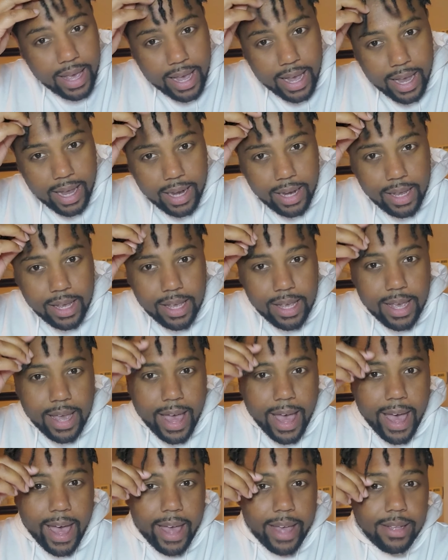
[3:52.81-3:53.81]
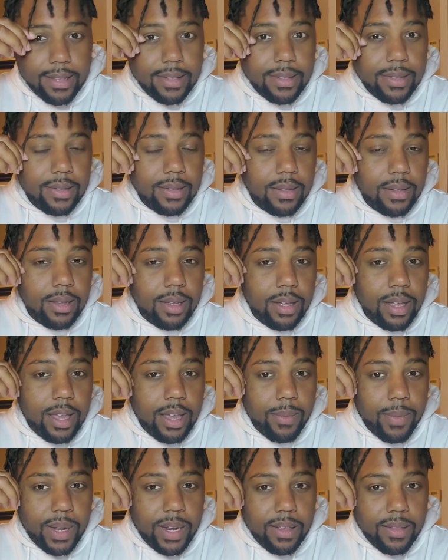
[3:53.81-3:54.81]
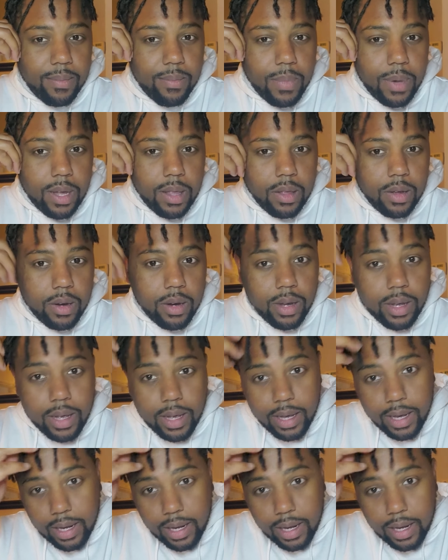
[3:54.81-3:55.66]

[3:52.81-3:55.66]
And he asked him and his mother,